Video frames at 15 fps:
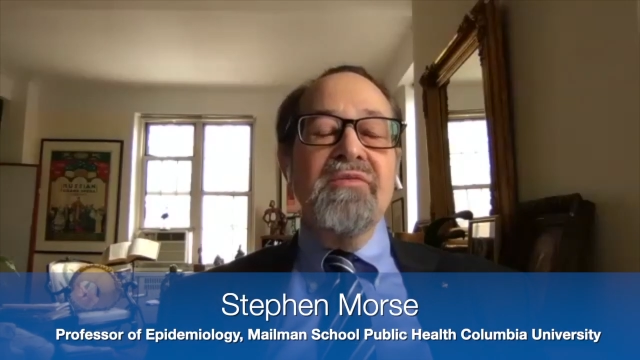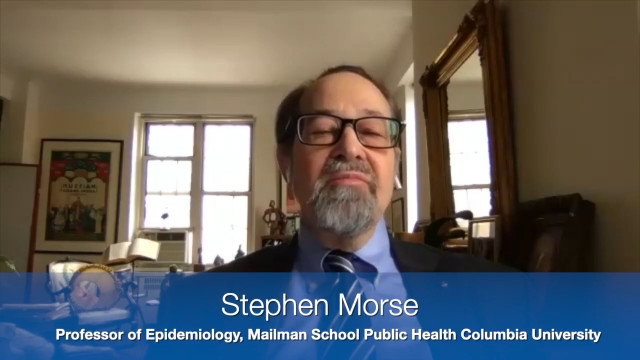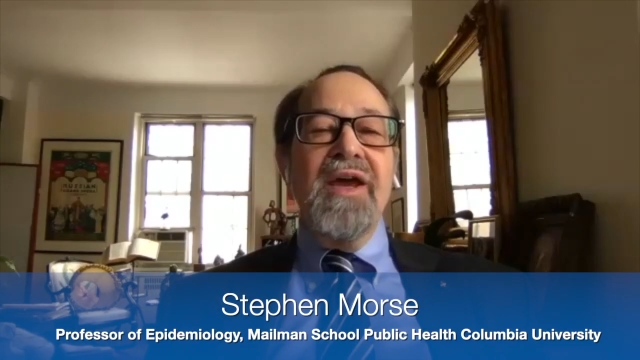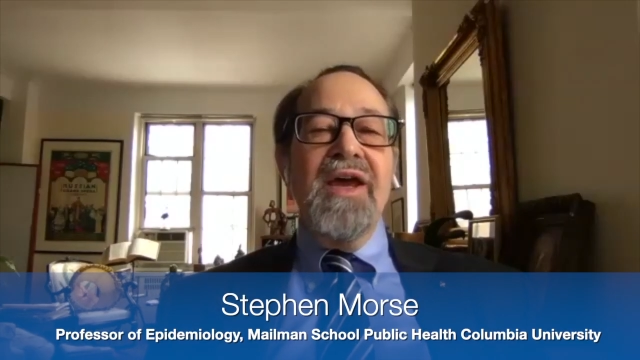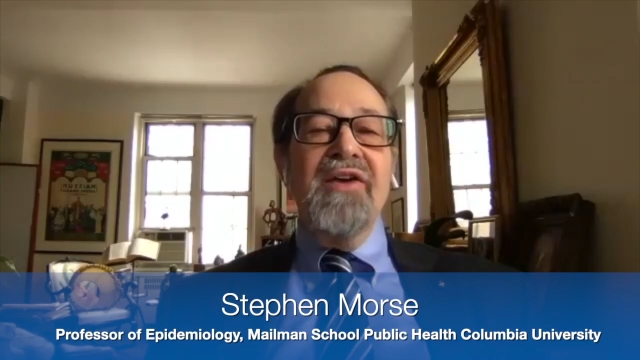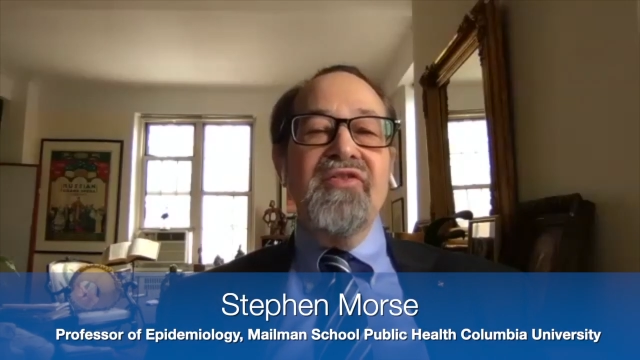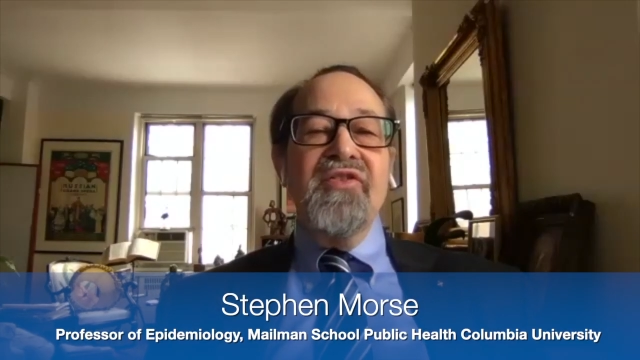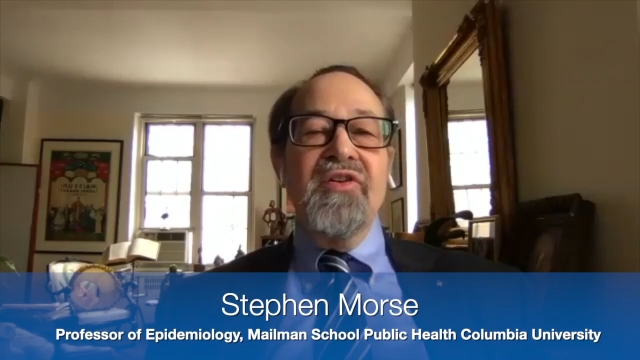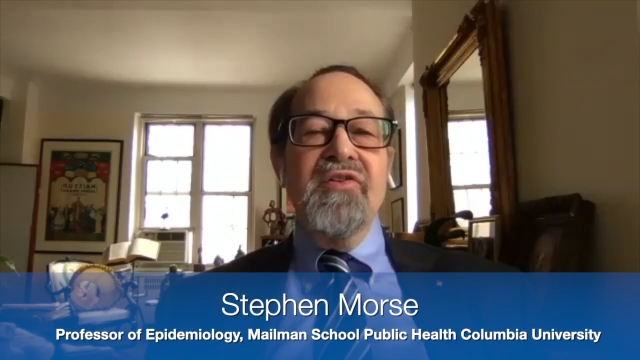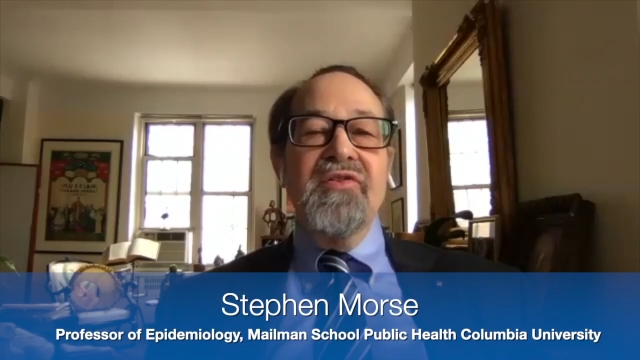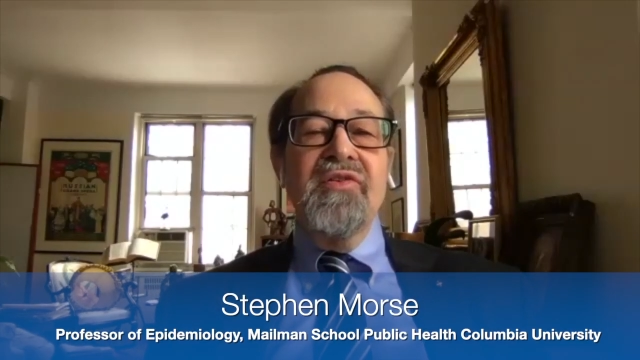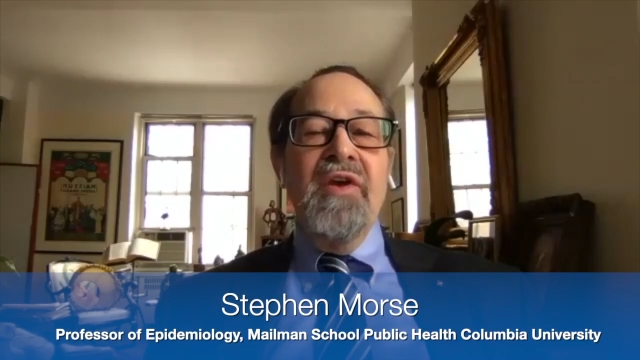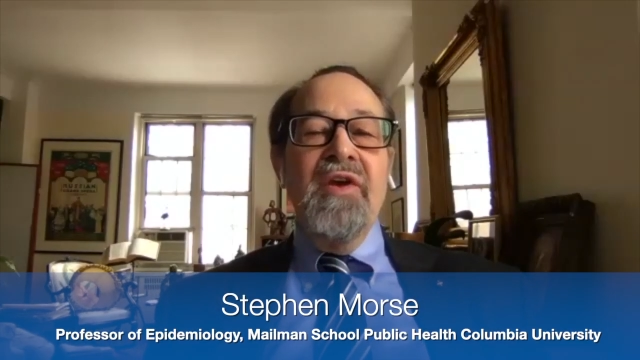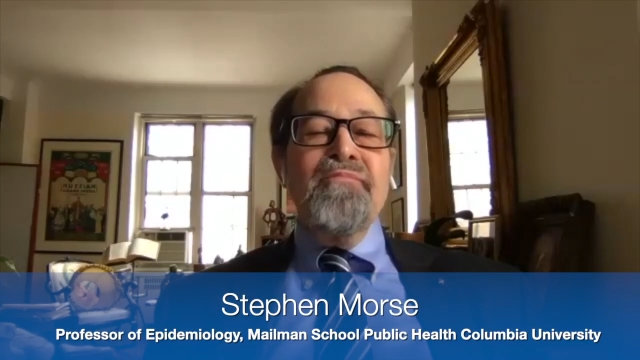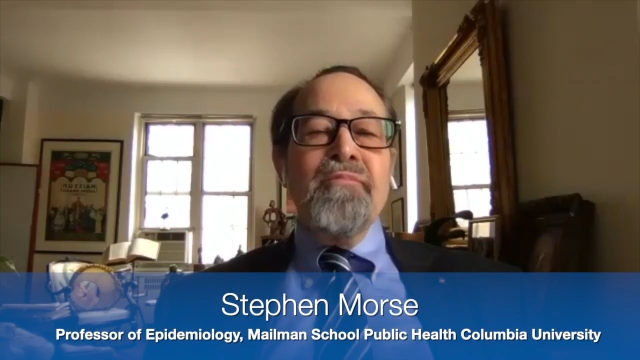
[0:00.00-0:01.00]
measures
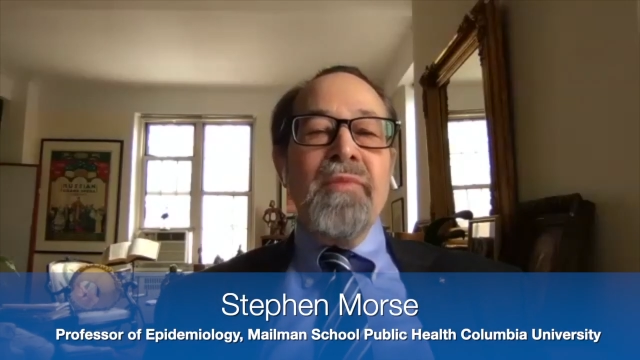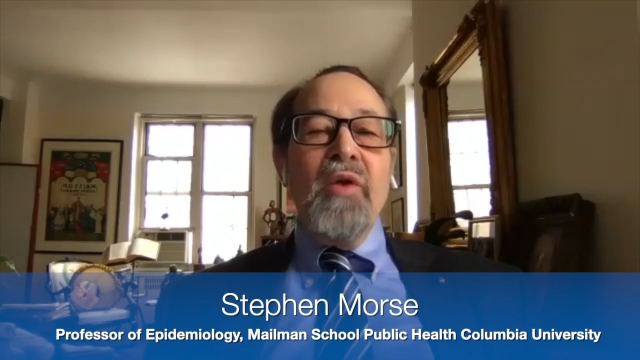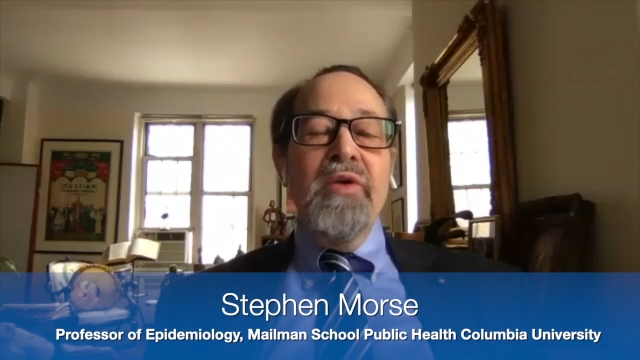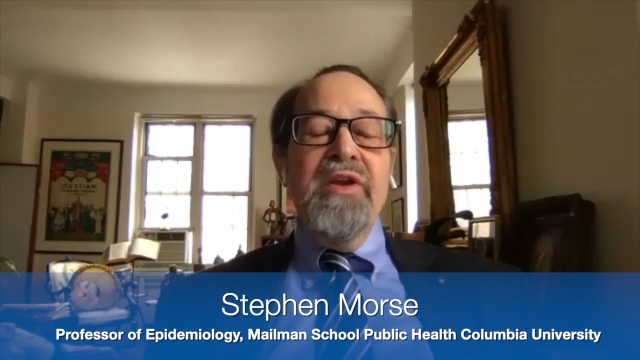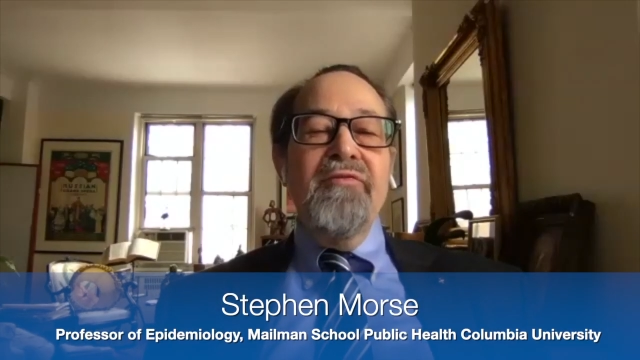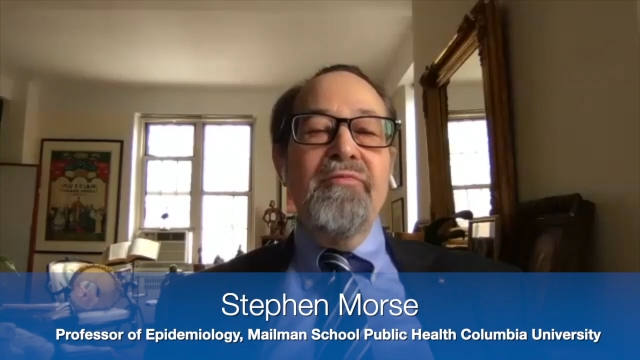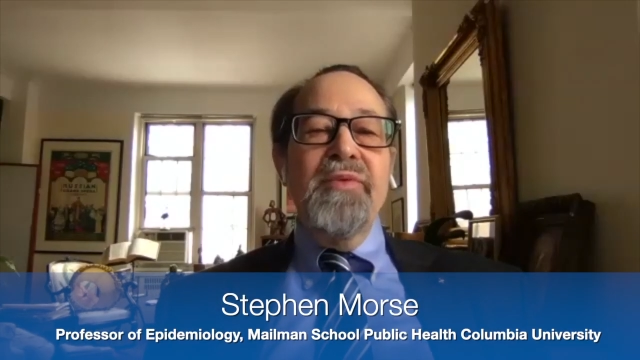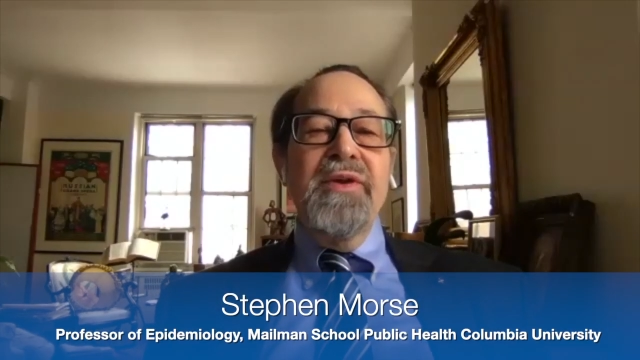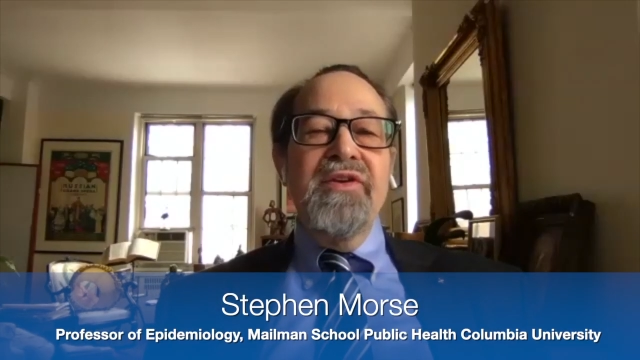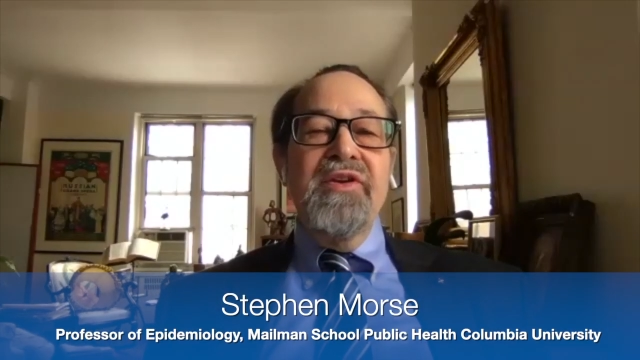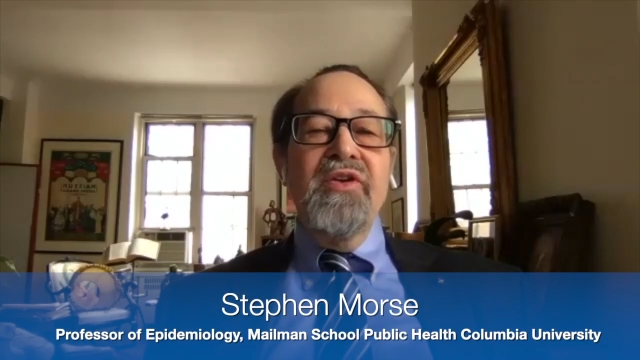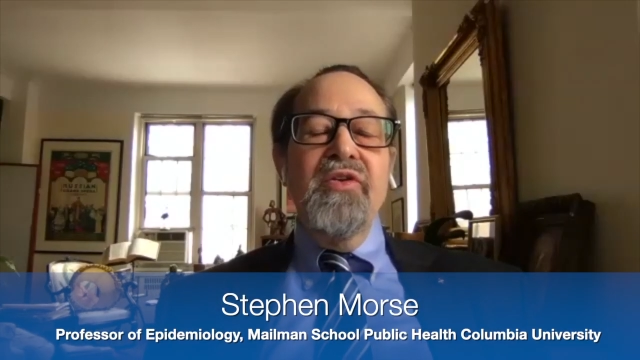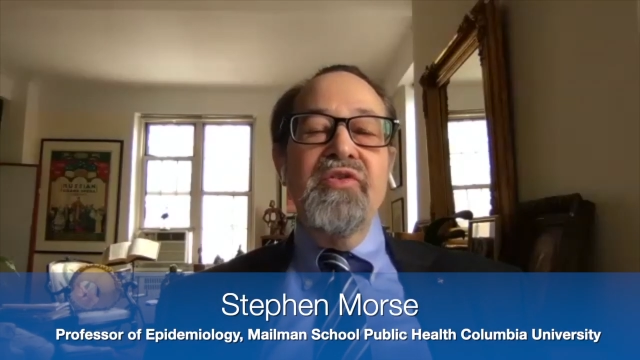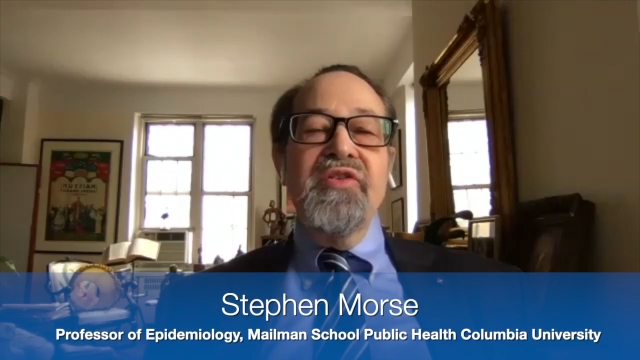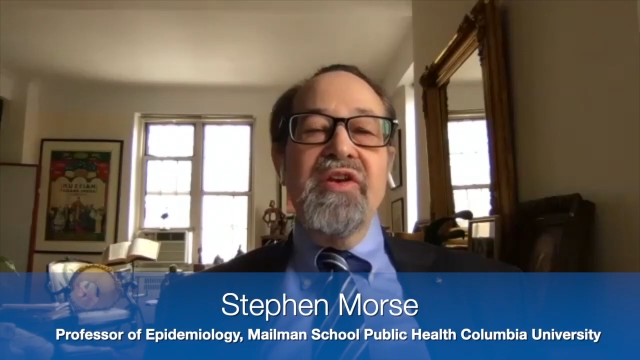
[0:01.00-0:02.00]
we've been
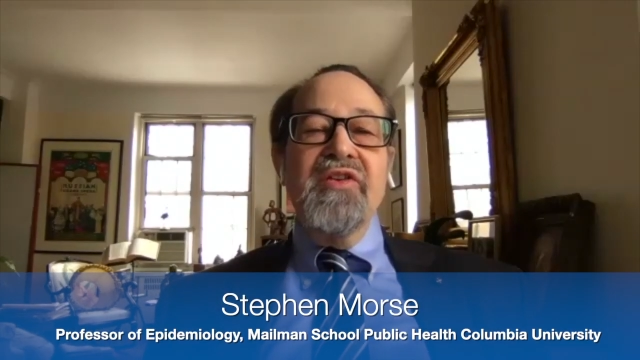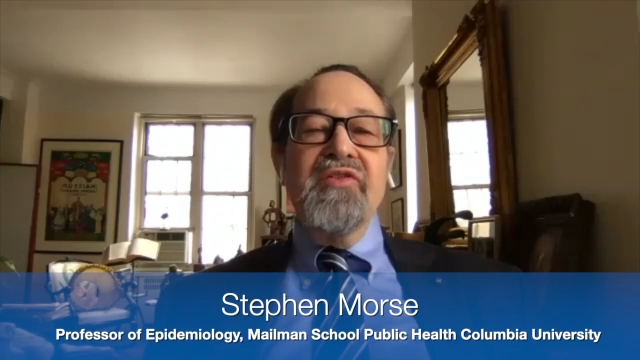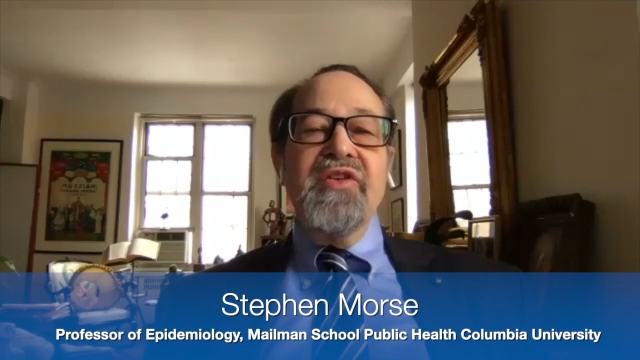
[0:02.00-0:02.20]
using.